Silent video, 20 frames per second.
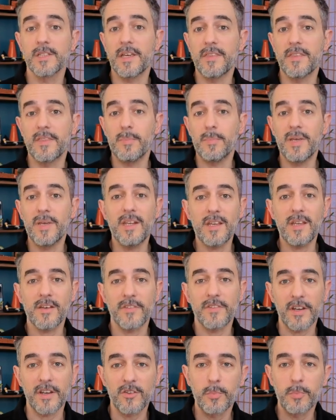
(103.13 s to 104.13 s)
the
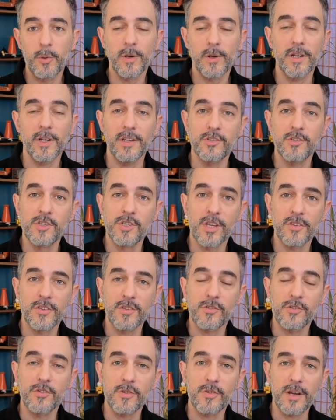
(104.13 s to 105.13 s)
PDF export is
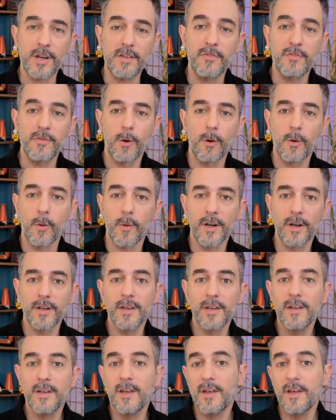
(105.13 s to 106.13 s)
just as straightforward.
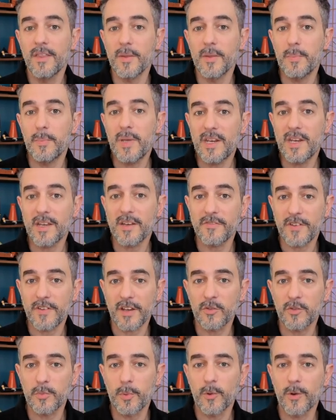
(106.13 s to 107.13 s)
The PDF
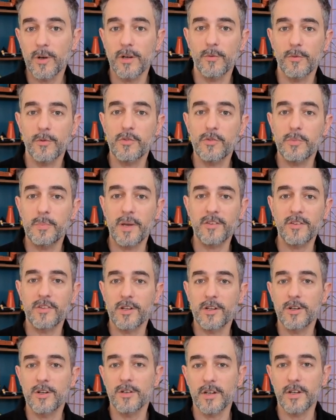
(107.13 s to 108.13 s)
export respects
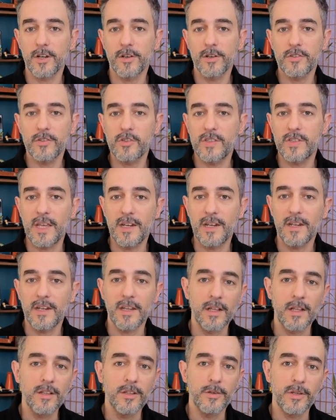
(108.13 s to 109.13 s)
the current grid state,
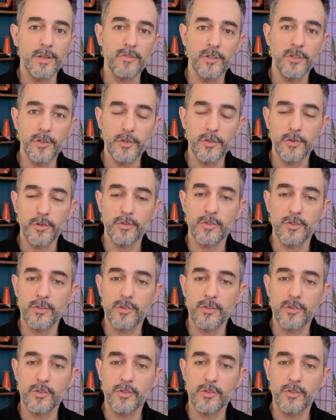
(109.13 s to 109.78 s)
including filters and